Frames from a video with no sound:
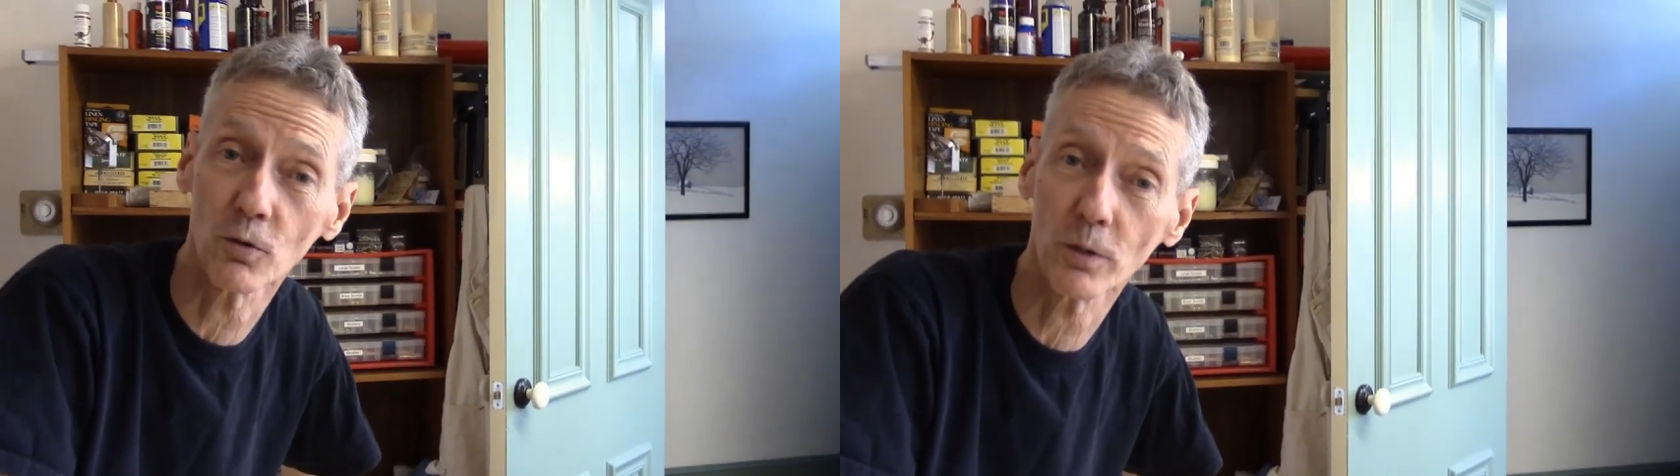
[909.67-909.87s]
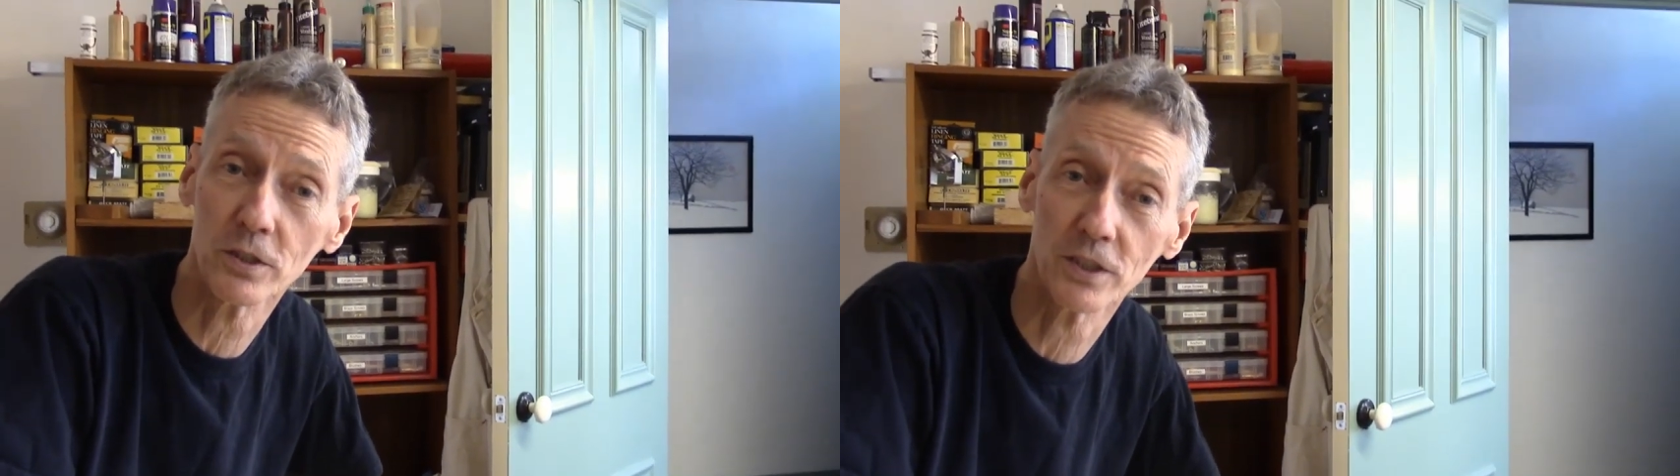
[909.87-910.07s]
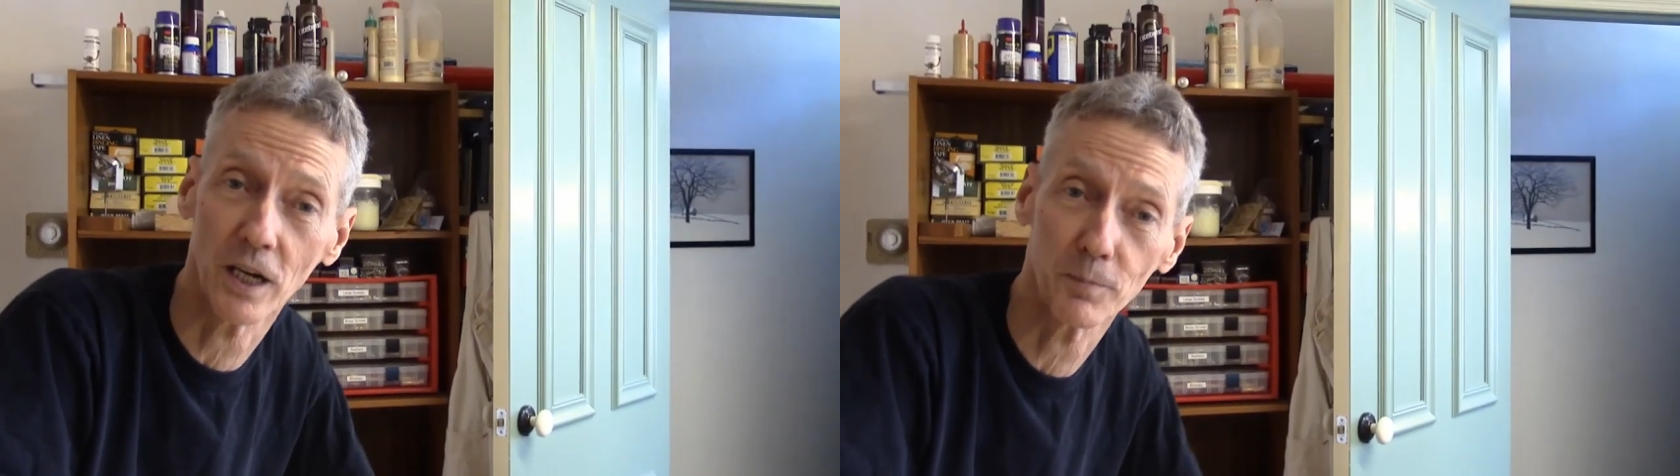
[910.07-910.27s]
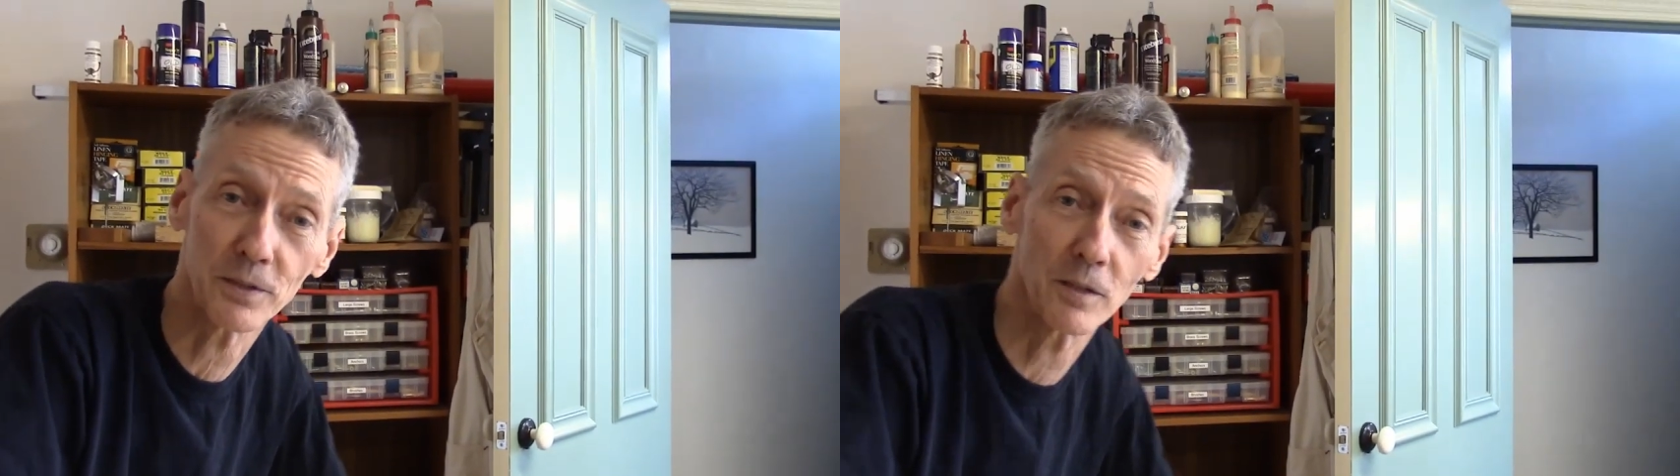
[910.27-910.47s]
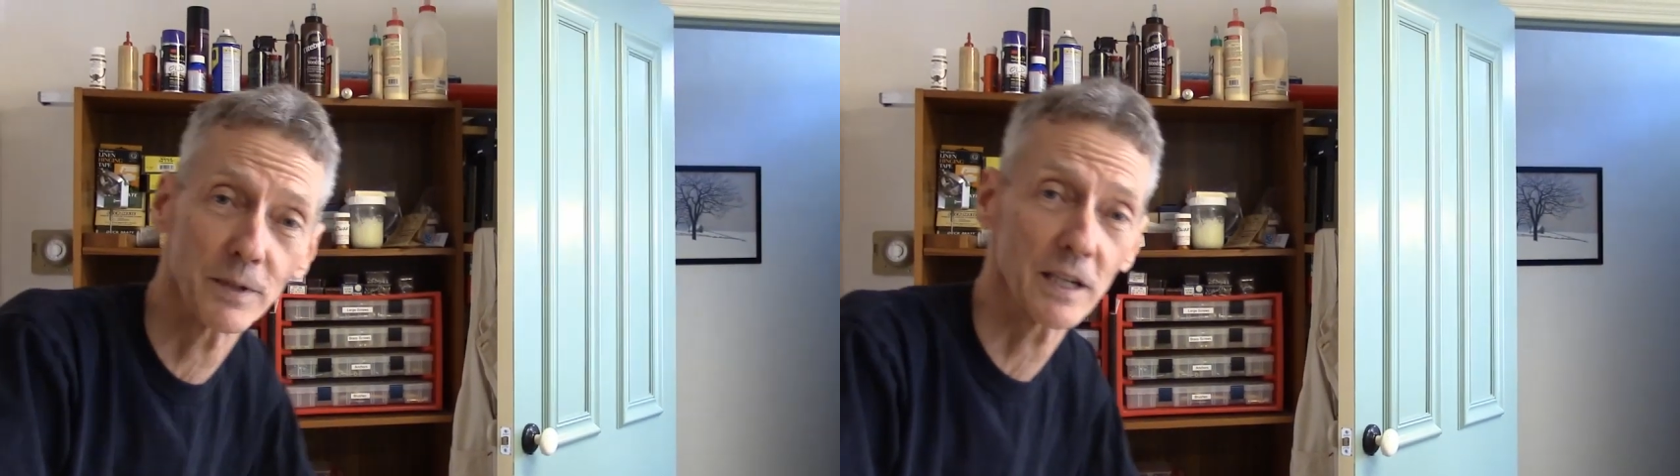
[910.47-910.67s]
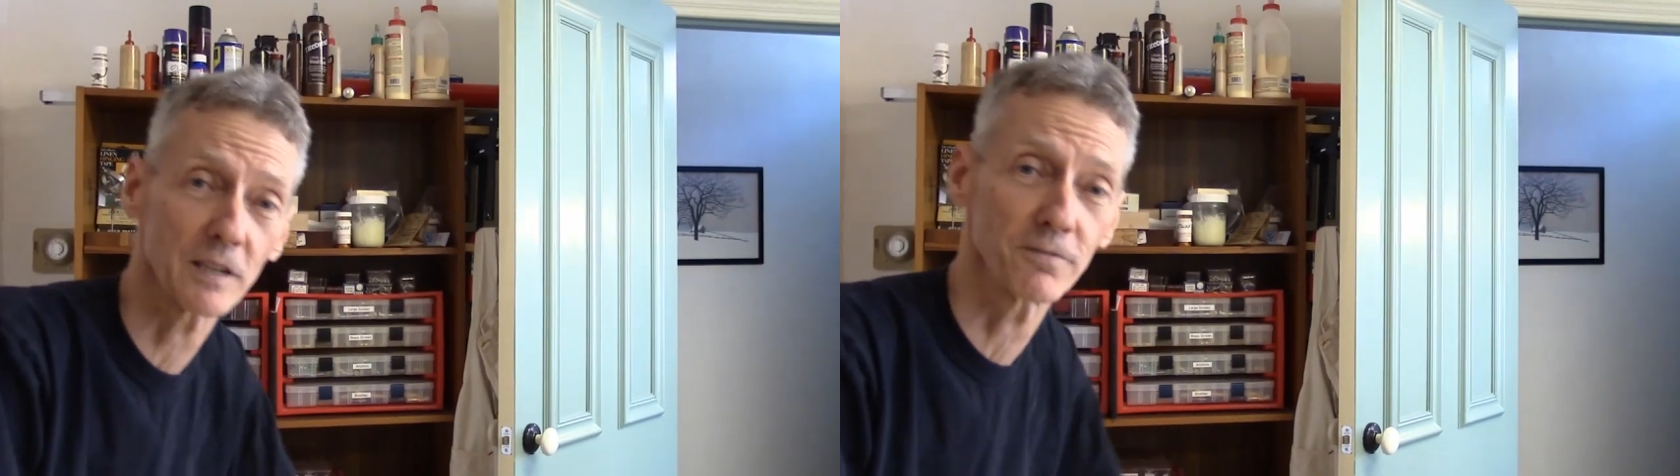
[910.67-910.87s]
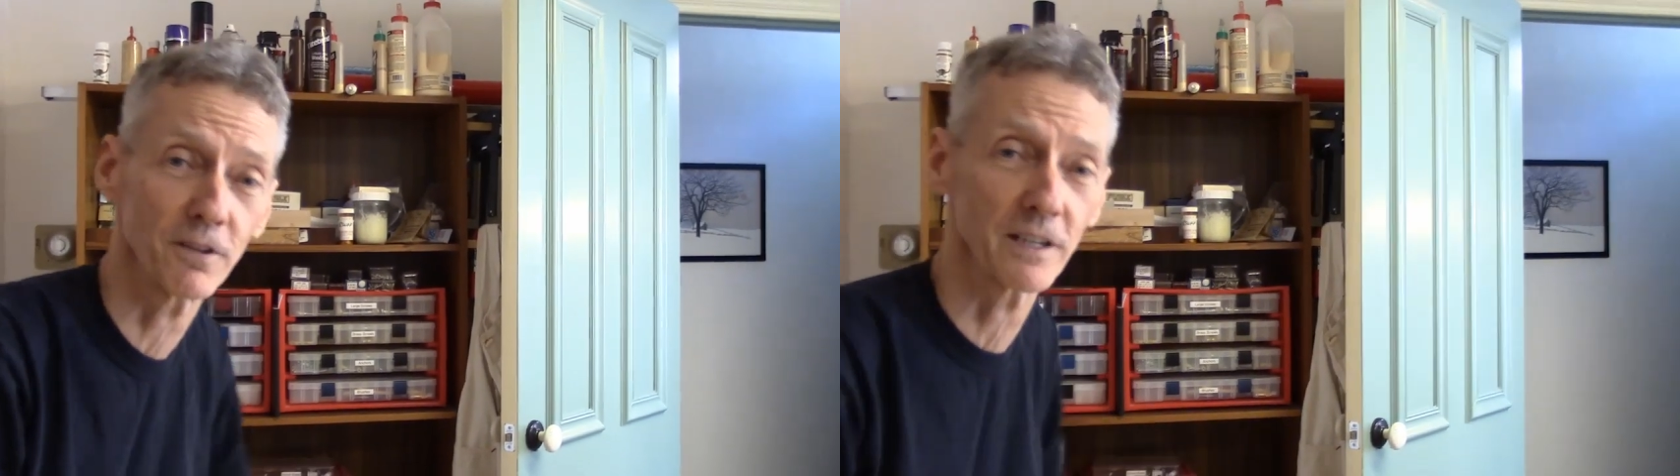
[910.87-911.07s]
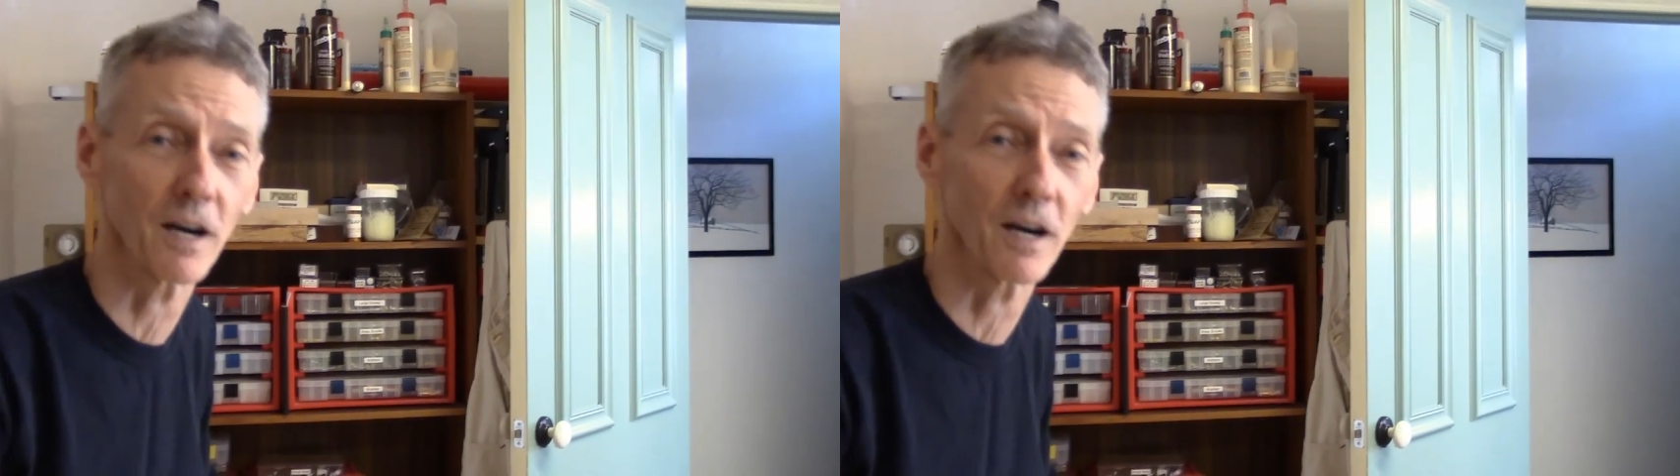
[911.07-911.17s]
workshop and it'll be kind of fun.